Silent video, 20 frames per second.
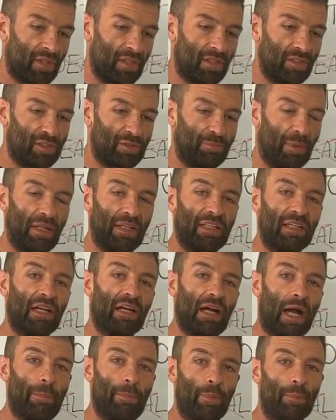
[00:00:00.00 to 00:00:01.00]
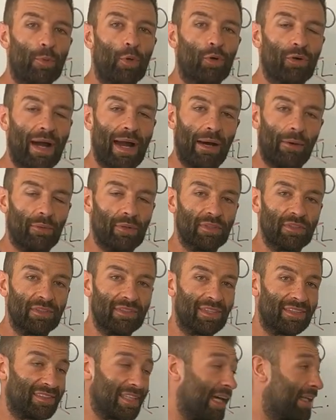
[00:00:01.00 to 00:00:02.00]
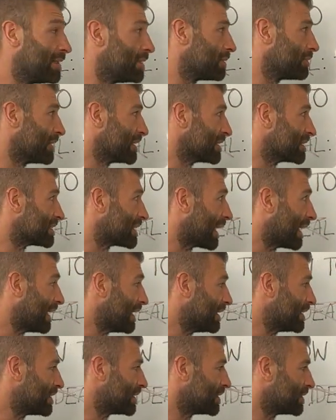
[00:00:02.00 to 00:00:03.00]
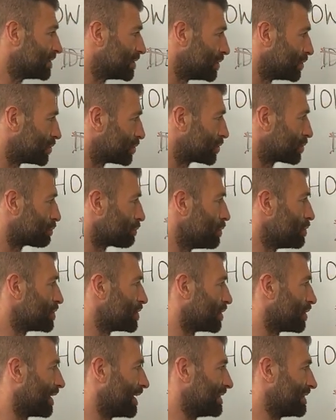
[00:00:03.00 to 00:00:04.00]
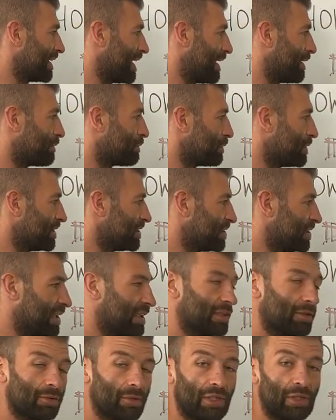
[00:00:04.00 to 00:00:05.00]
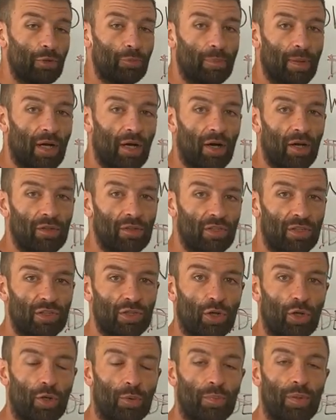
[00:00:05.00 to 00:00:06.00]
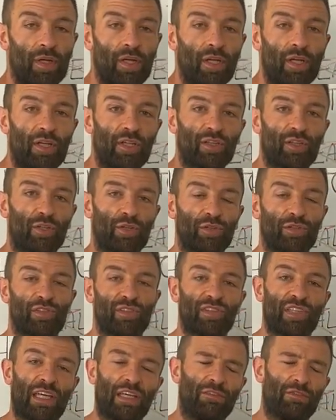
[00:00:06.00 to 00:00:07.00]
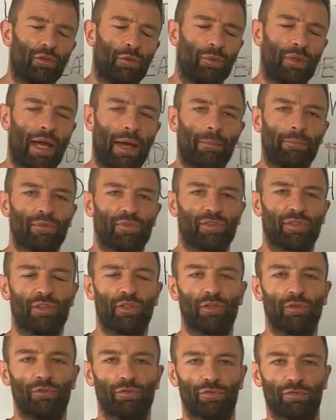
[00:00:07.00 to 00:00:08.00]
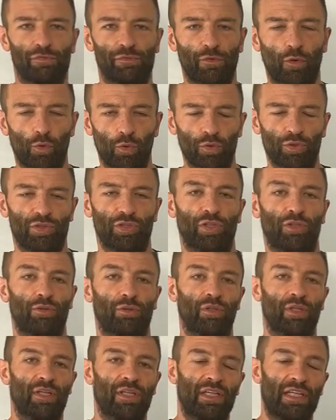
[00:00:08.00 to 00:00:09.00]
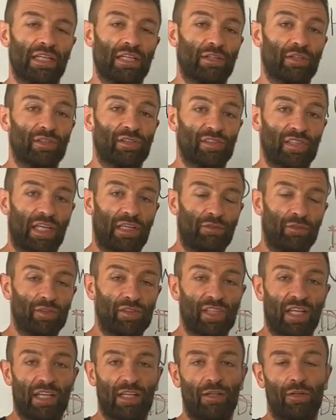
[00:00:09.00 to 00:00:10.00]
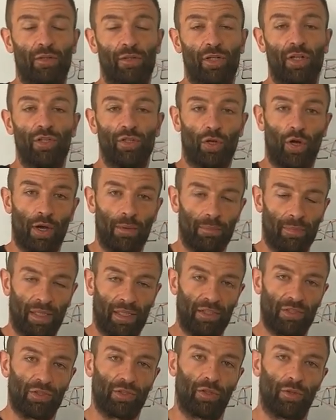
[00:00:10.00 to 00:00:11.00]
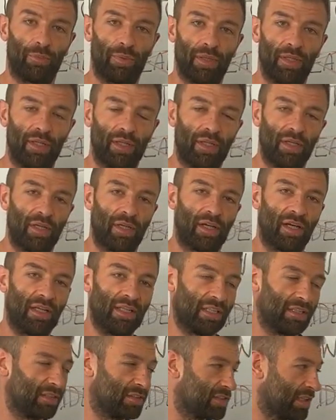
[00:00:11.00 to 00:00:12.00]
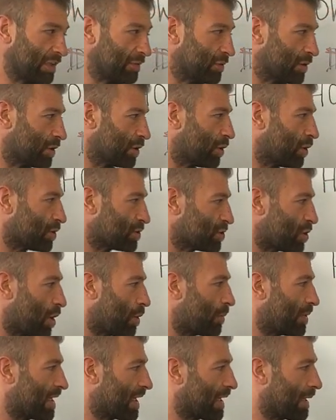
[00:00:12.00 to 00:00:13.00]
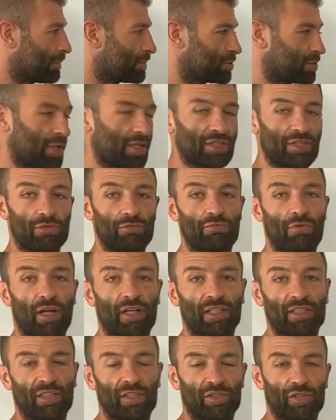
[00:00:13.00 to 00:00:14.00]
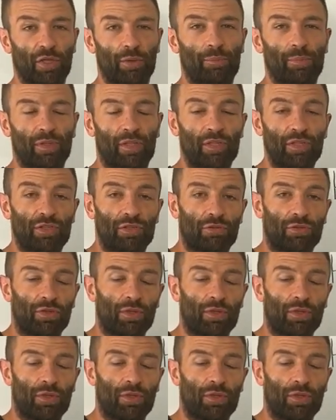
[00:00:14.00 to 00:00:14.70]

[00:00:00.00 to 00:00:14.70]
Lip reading: spending a couple more hours at the tendering stage to scrutinise every single little part of the job could save you an absolute fortune. It could save you taking on a nightmare job, and it could save you a lot of time when it comes to actually running the job, because you're on